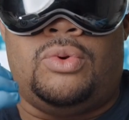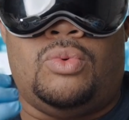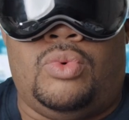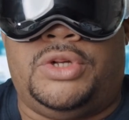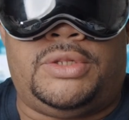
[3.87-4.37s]

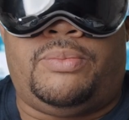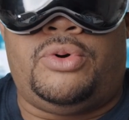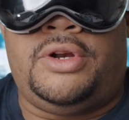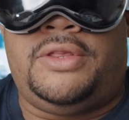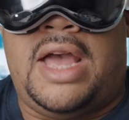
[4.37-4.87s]
what's the
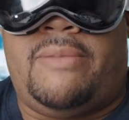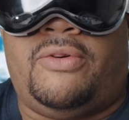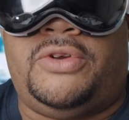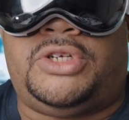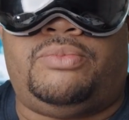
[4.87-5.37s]
point of the
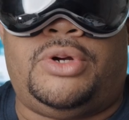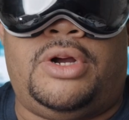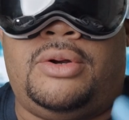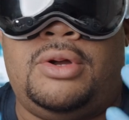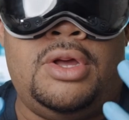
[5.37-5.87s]
Apple Vision
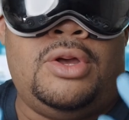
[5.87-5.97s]
Pro?